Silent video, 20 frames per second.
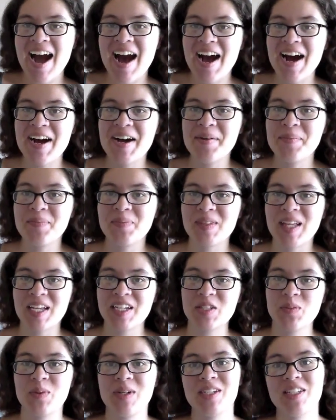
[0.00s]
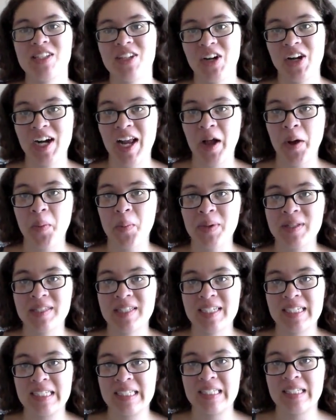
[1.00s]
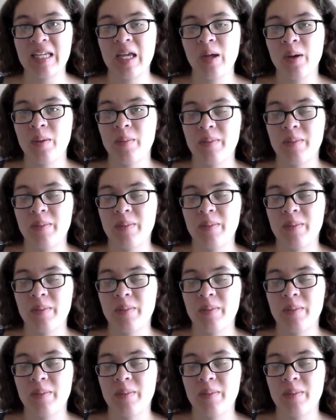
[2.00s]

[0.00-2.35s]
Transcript: I just wanted to start out once again